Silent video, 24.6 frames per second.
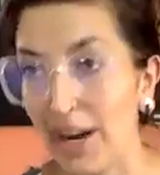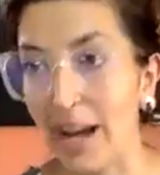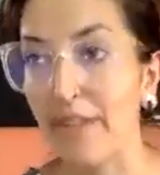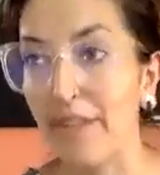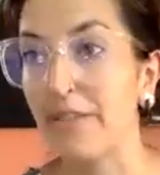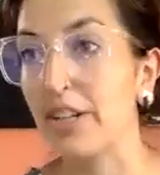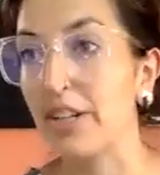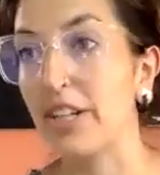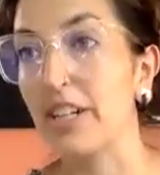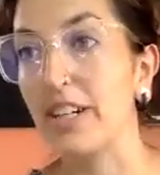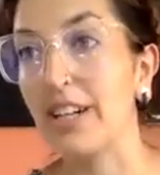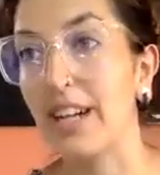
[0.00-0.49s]

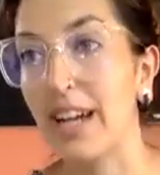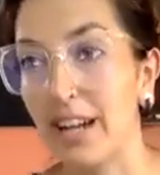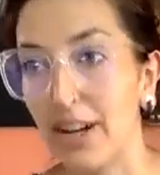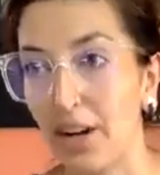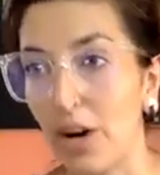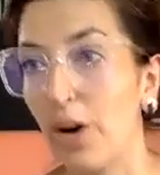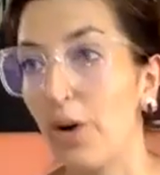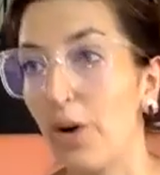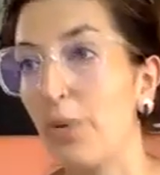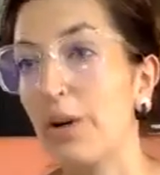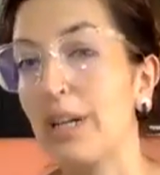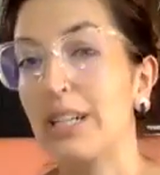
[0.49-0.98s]
forever and
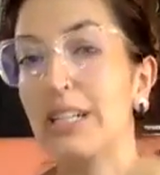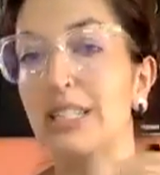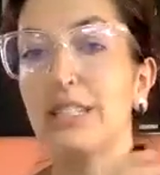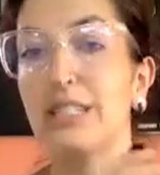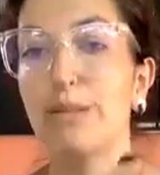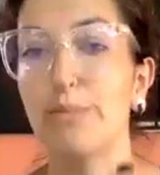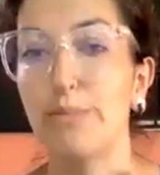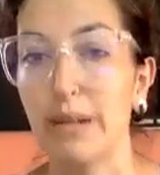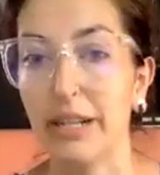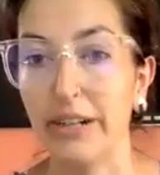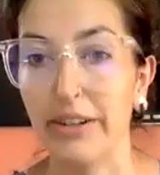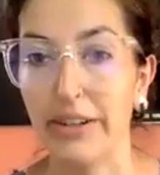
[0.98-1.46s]
always,
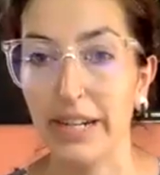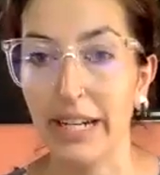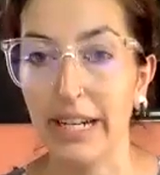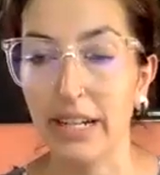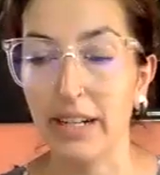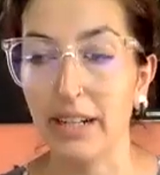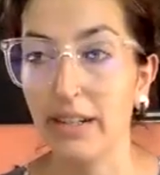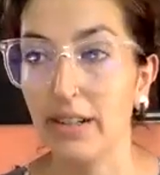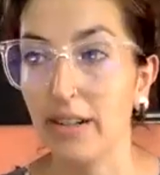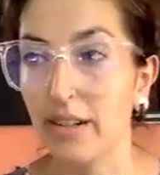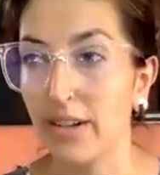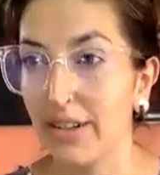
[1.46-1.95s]

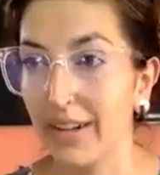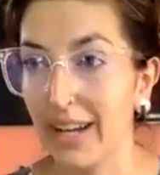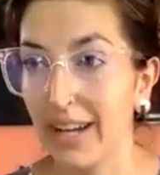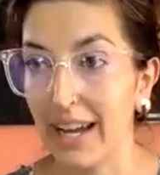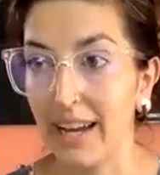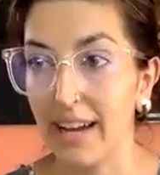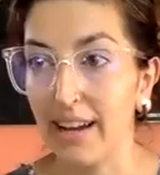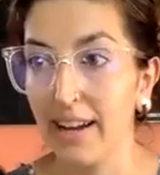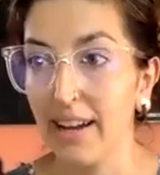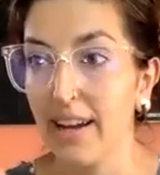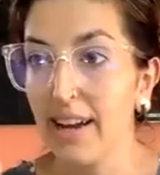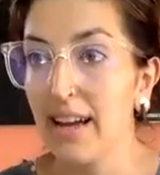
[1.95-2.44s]
period.
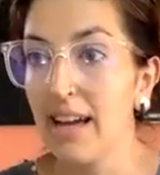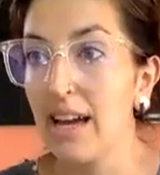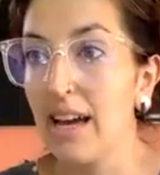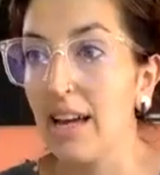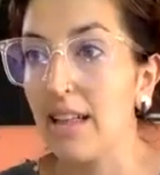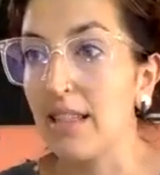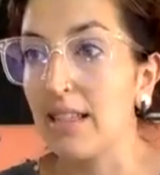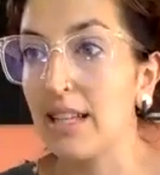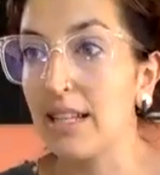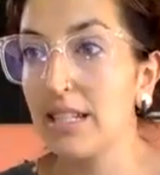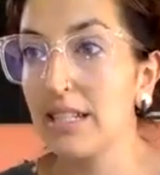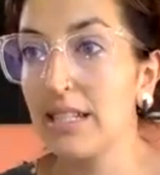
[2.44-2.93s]
Okay,
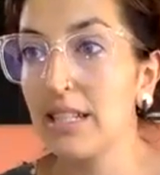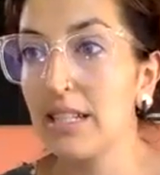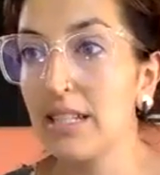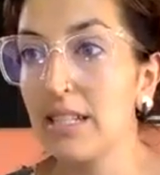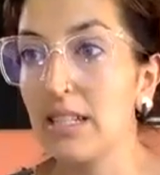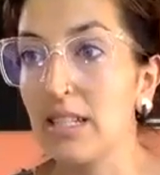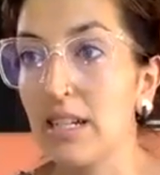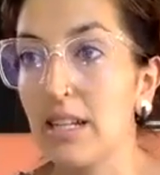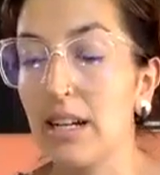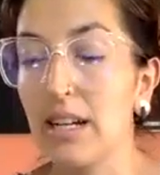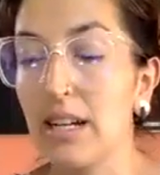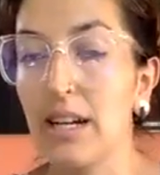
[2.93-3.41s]
this
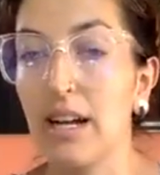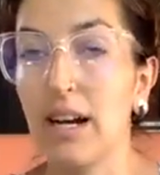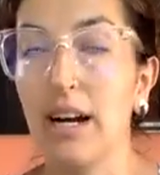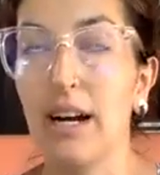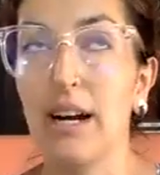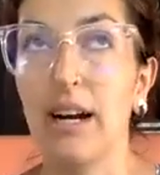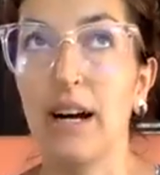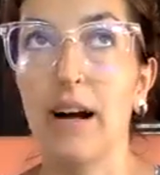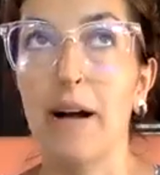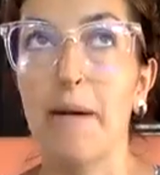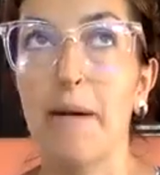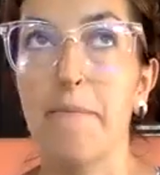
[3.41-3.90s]
is
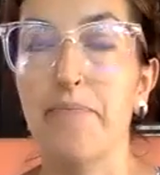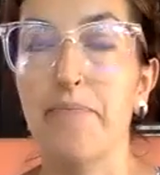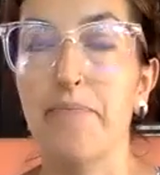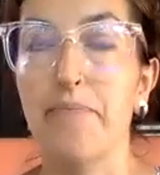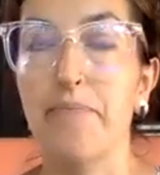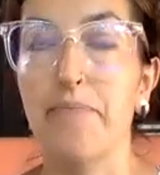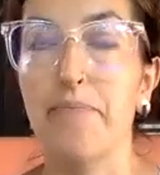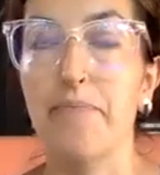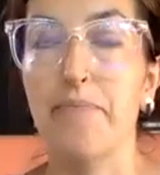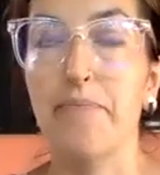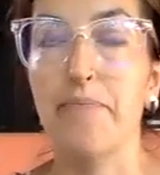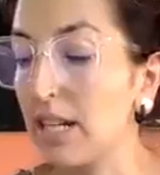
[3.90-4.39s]

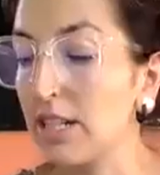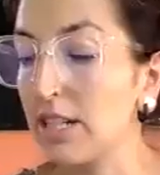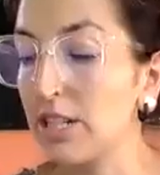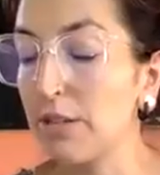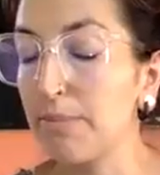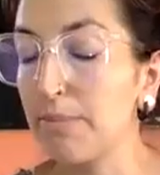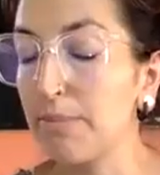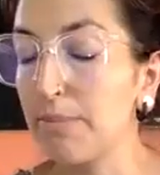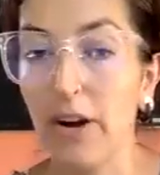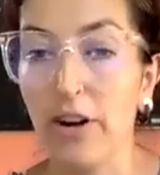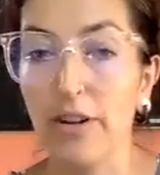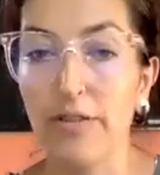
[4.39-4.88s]
such
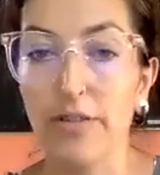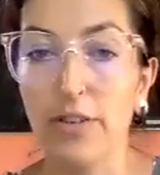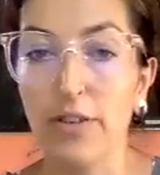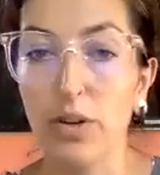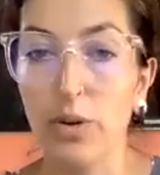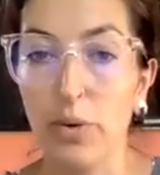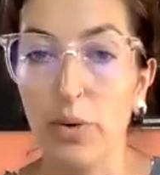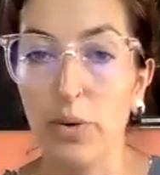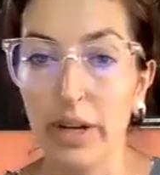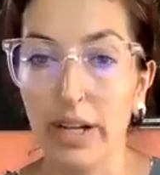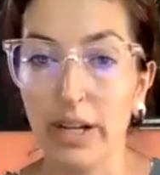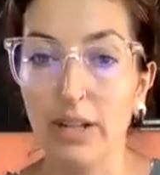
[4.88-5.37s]
a
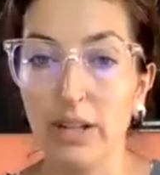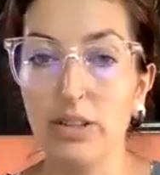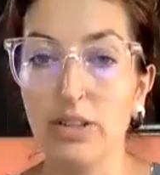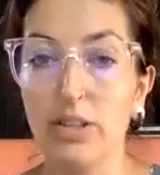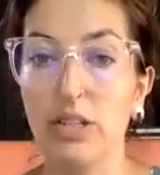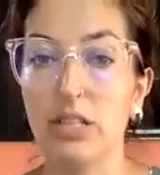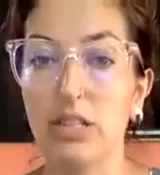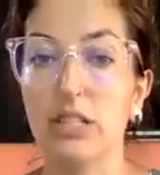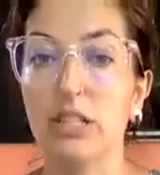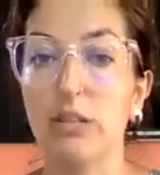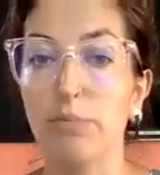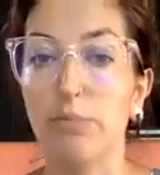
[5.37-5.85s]
powerful oil
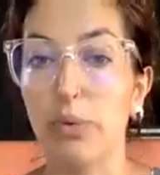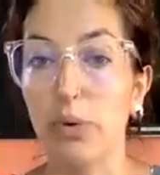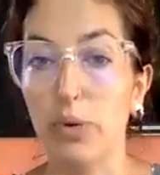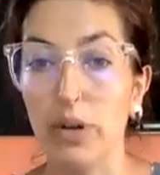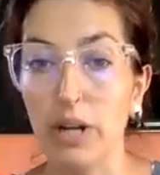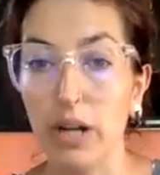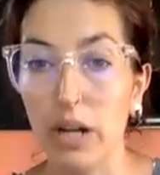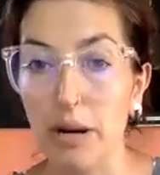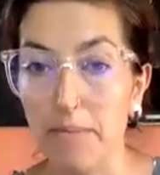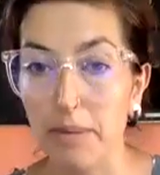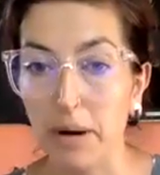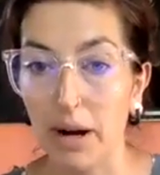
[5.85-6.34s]
to
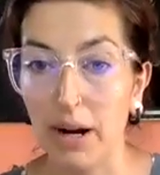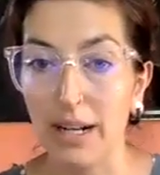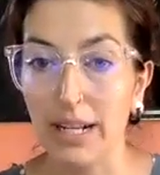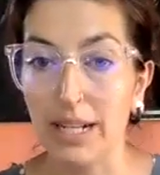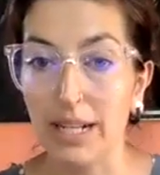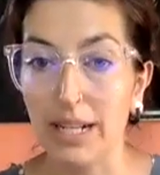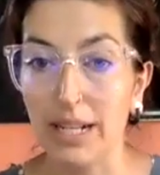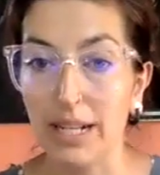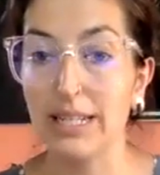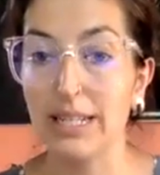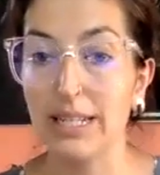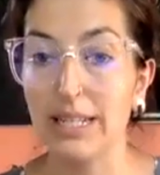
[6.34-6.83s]
support our
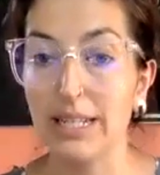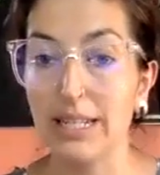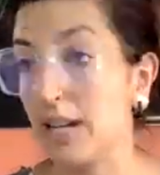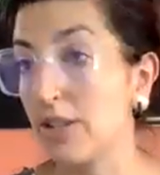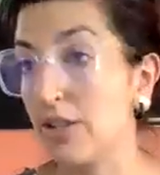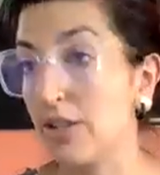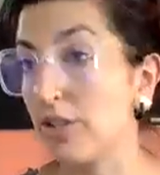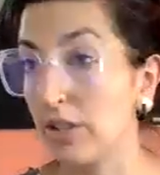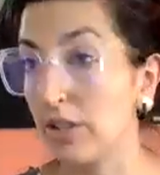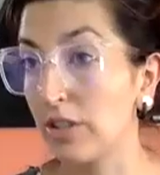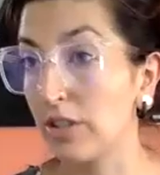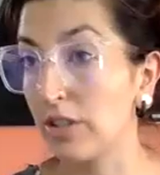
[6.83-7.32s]
body's
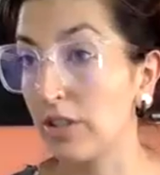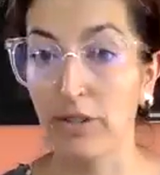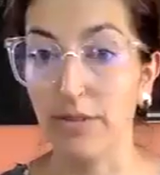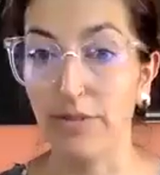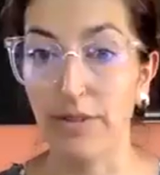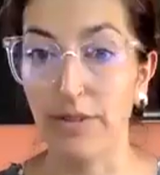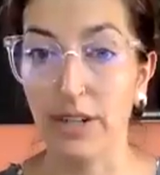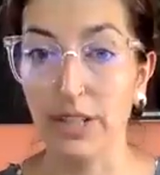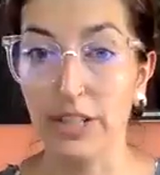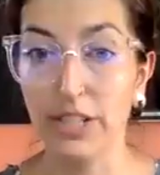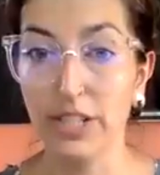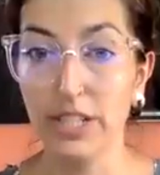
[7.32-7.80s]
natural
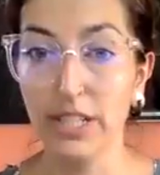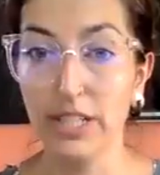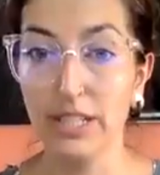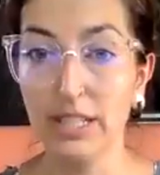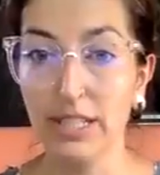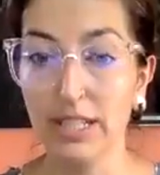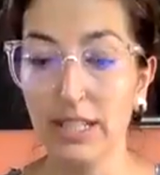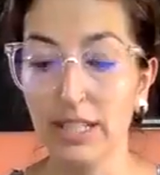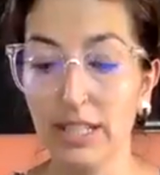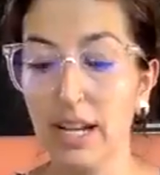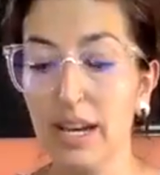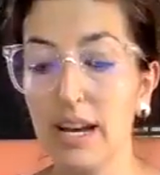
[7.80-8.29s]
immune
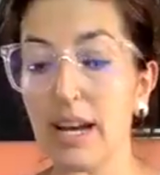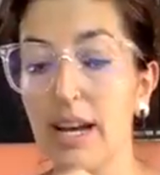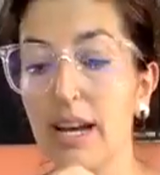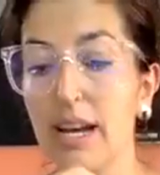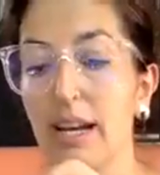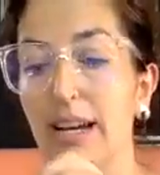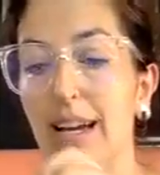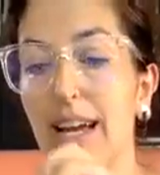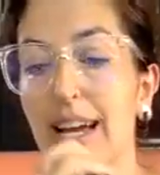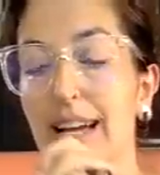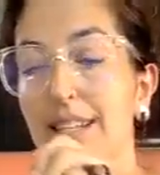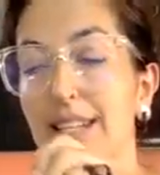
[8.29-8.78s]
functions.
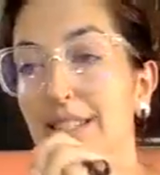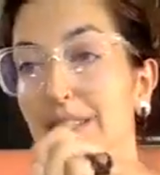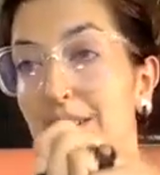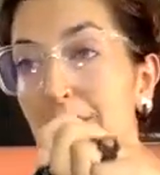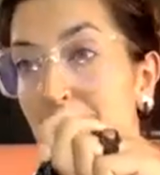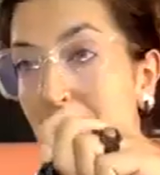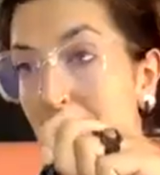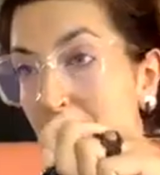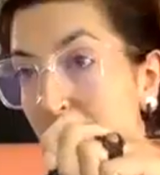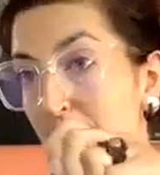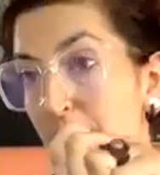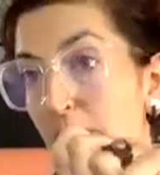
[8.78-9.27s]
Okay,
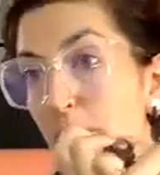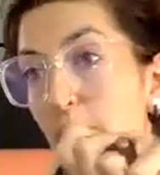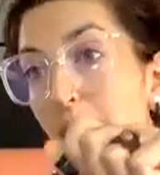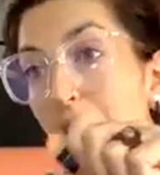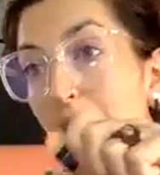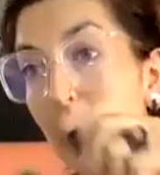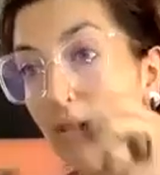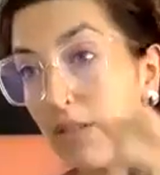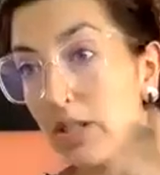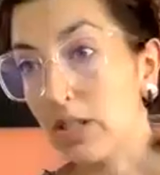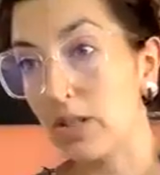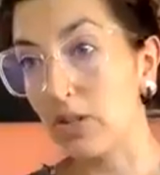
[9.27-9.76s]
so if you
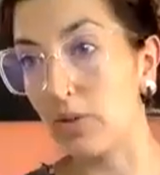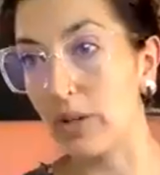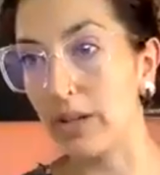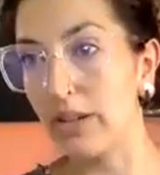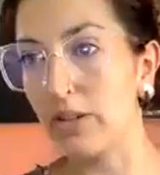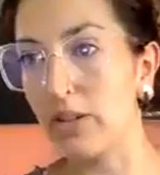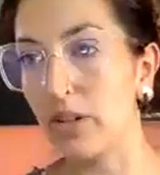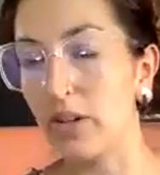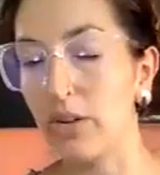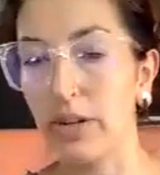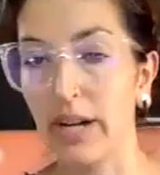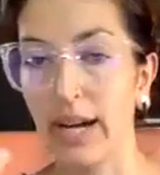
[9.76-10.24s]
have this
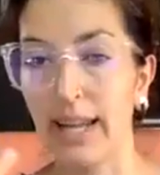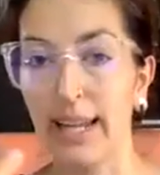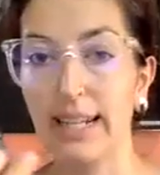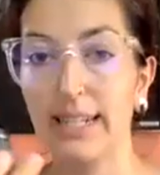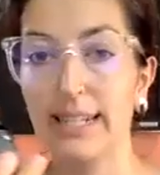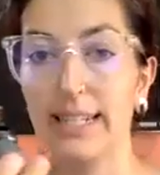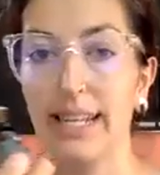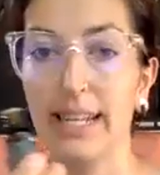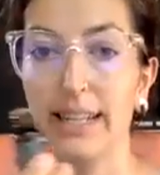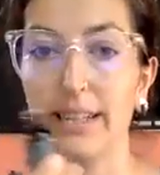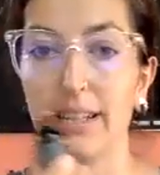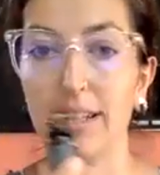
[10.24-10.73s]
oil, go get
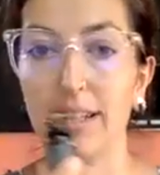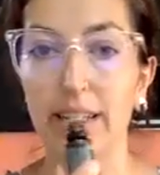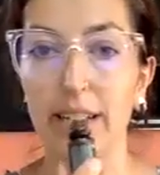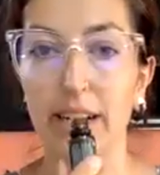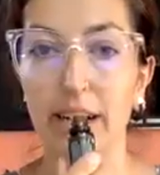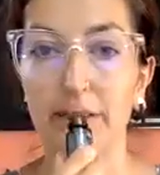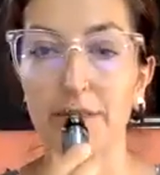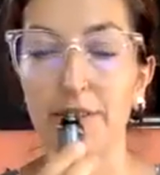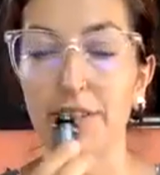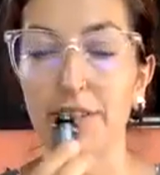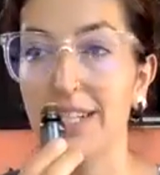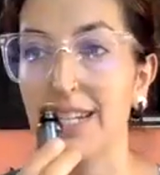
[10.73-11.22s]
it, take the
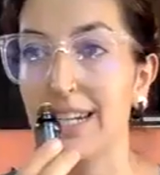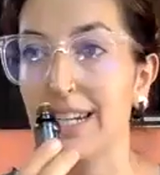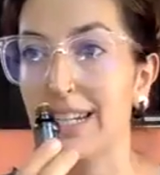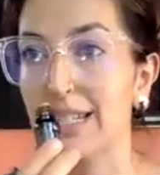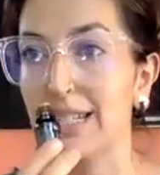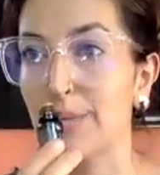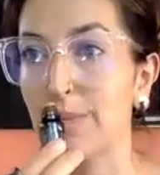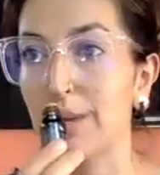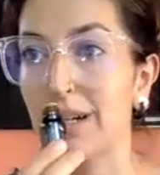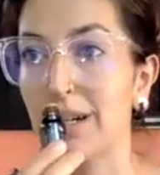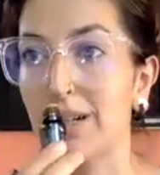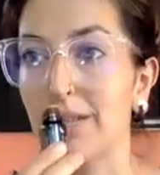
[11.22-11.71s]
lid off and take
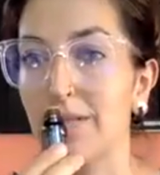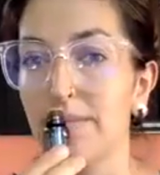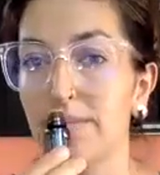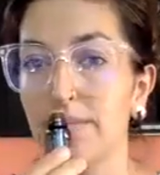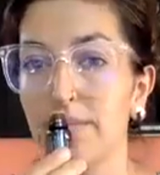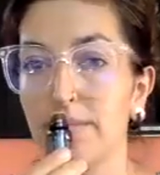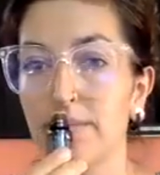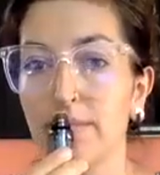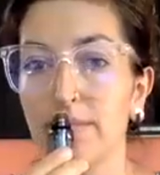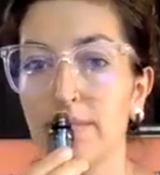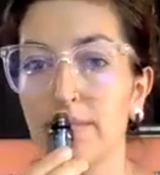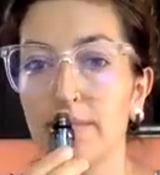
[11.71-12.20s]
a smell.